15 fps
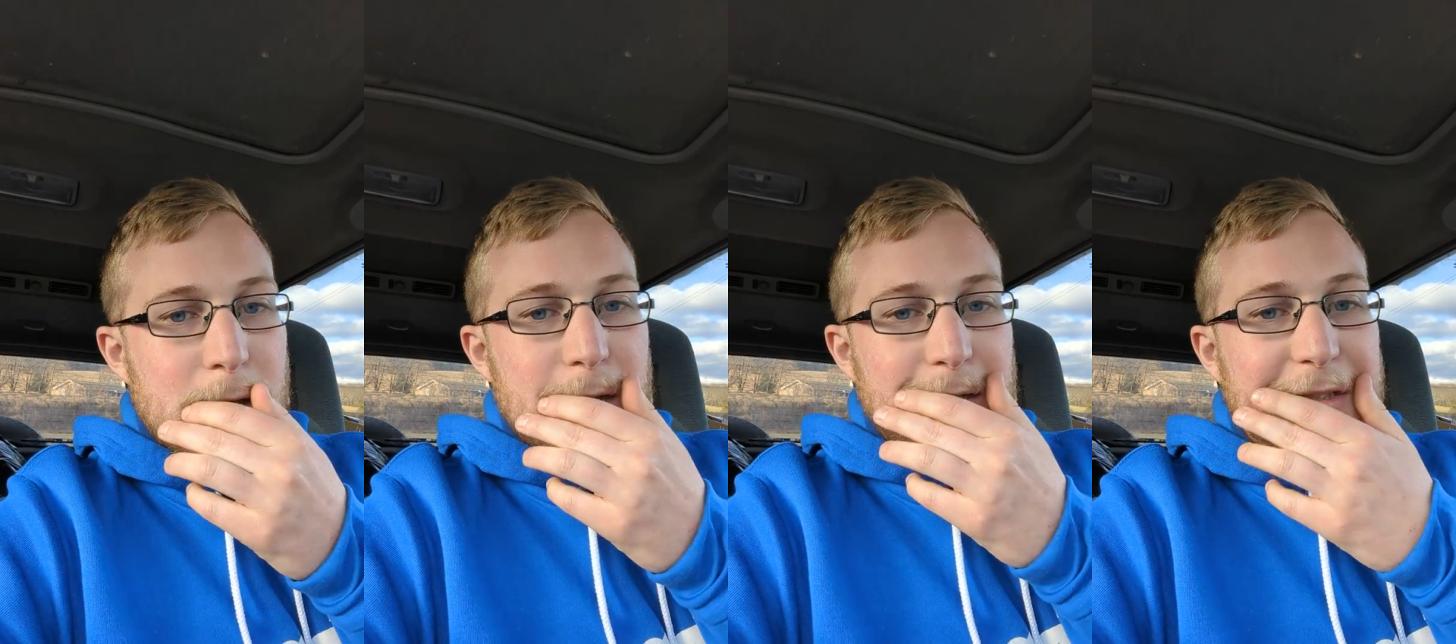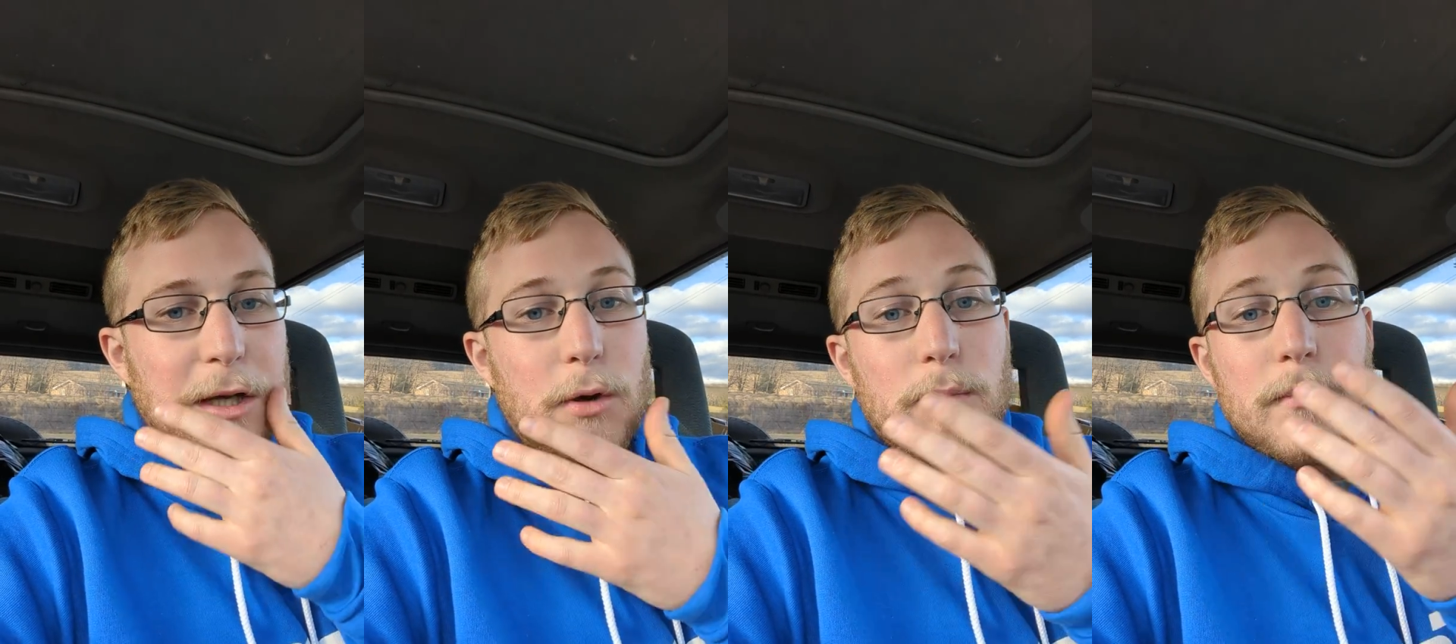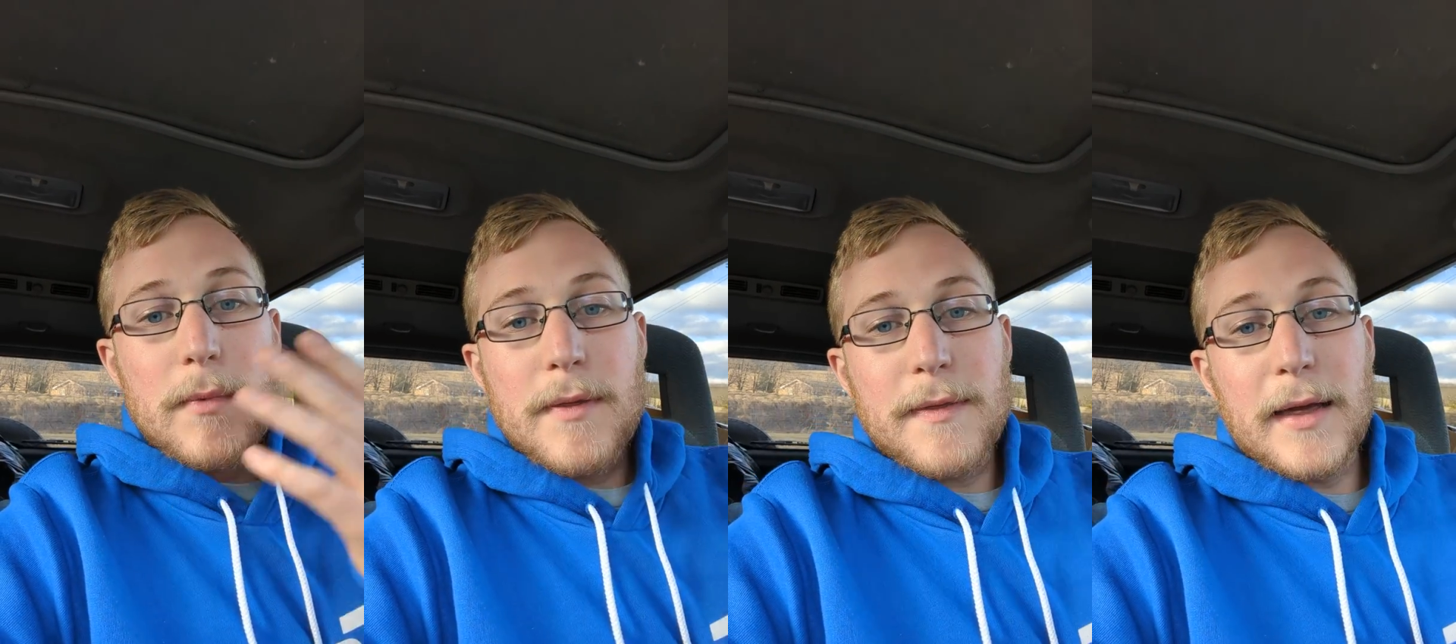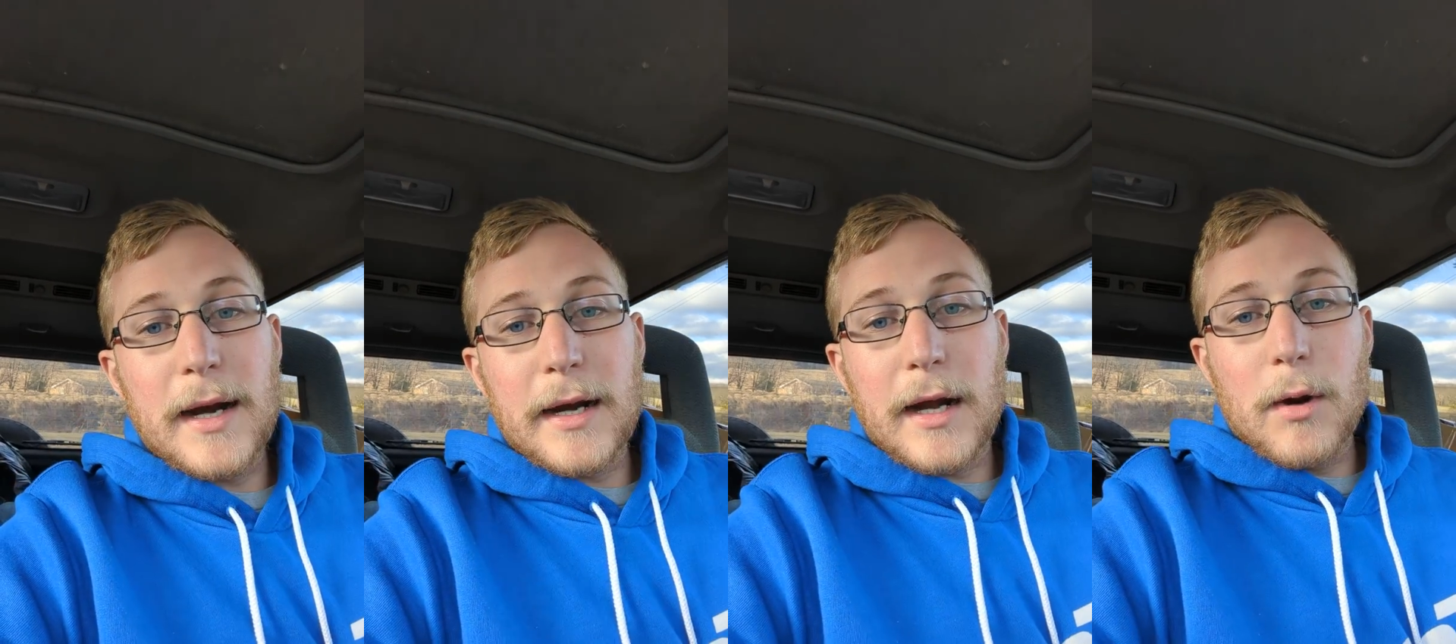So
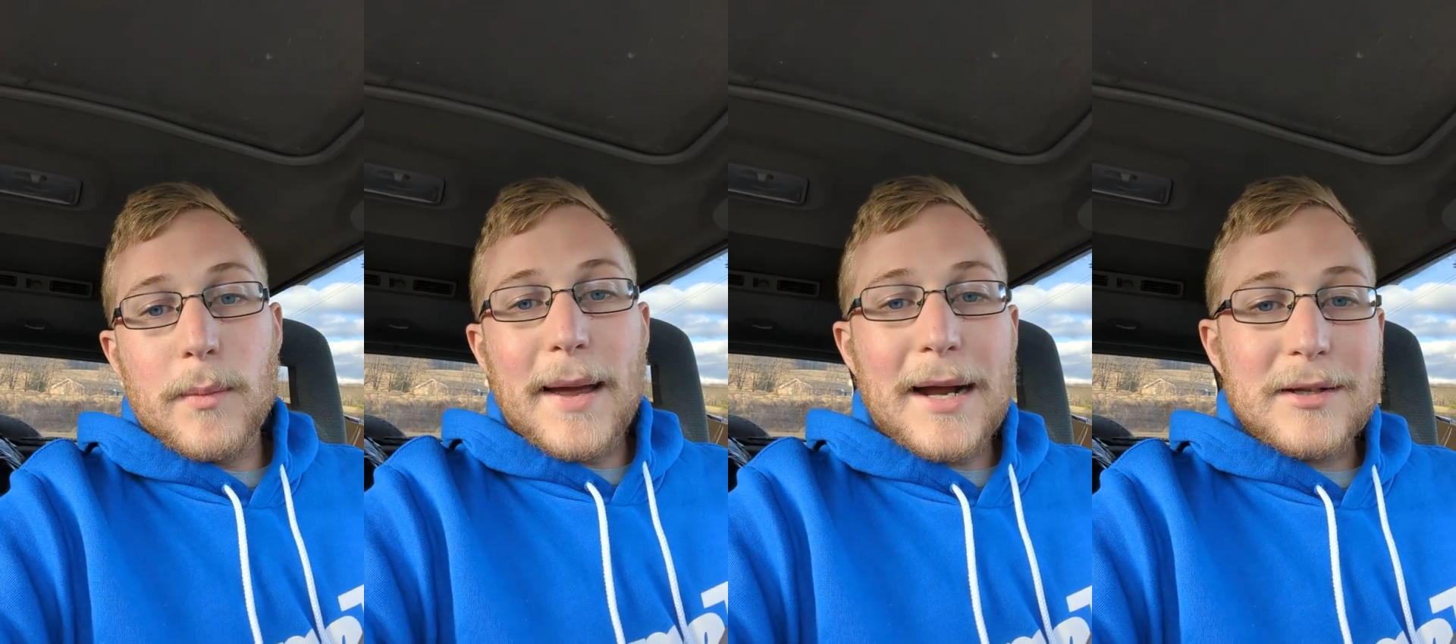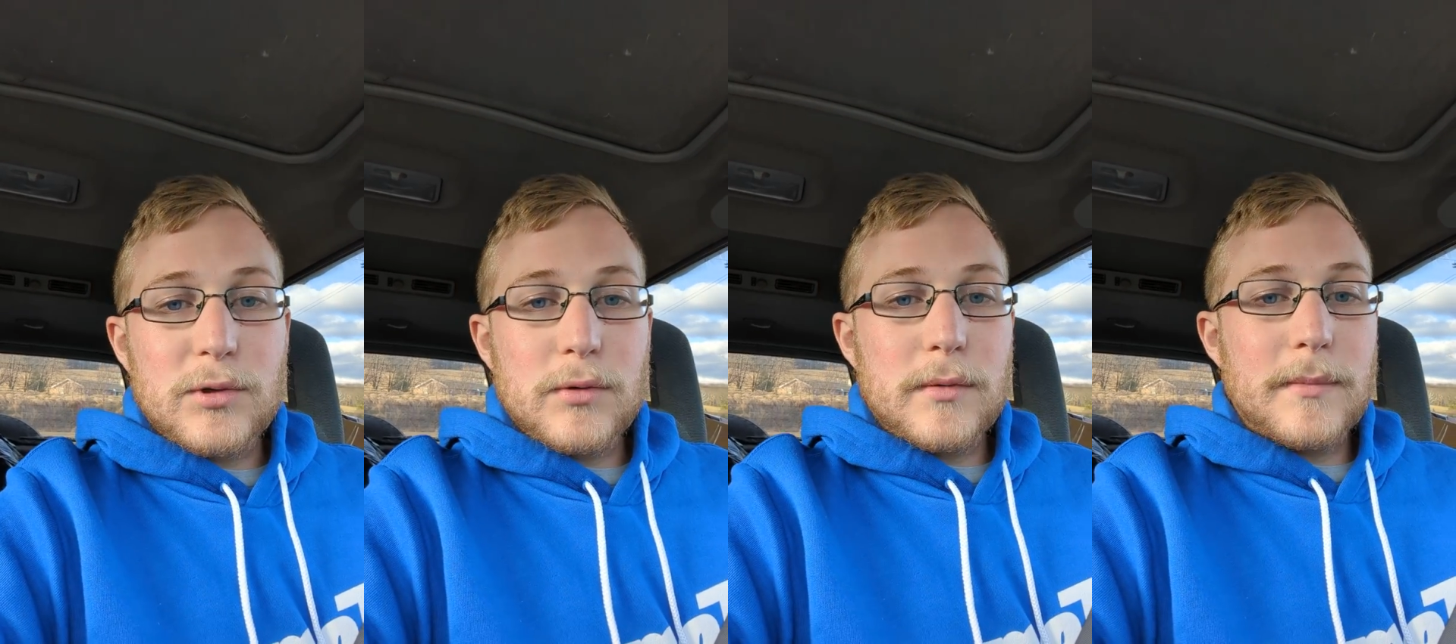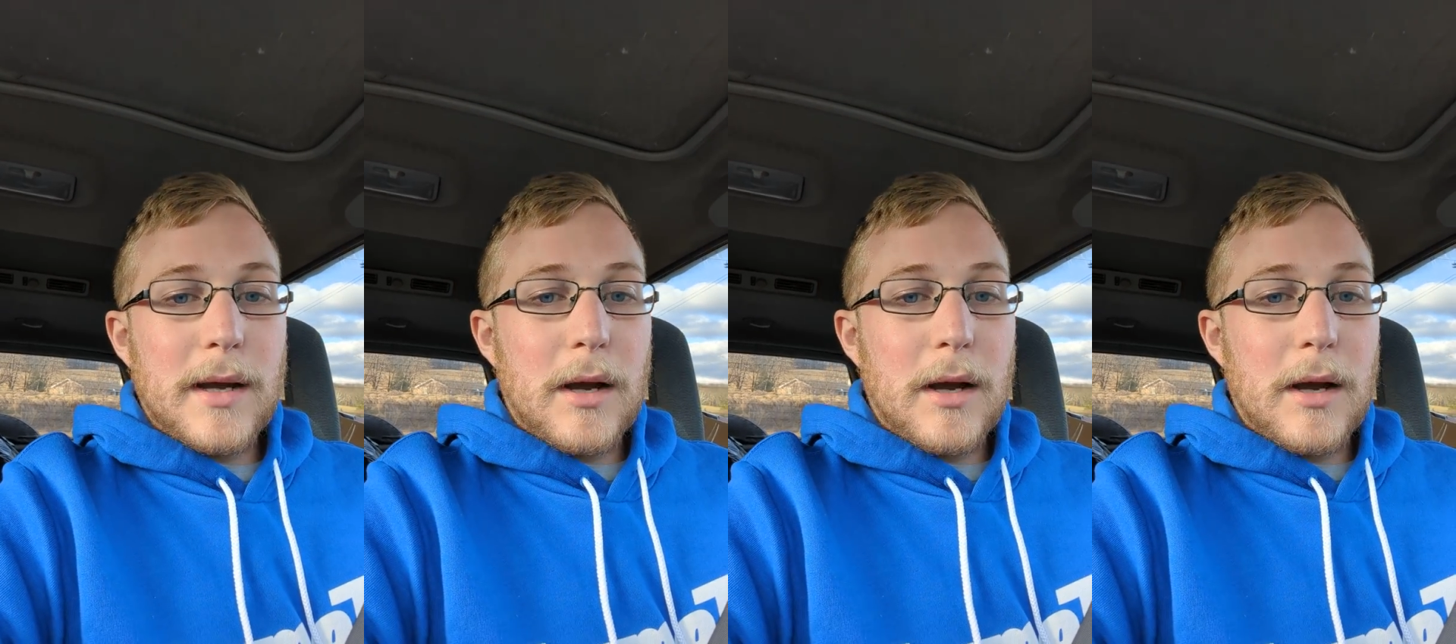then I go back to him.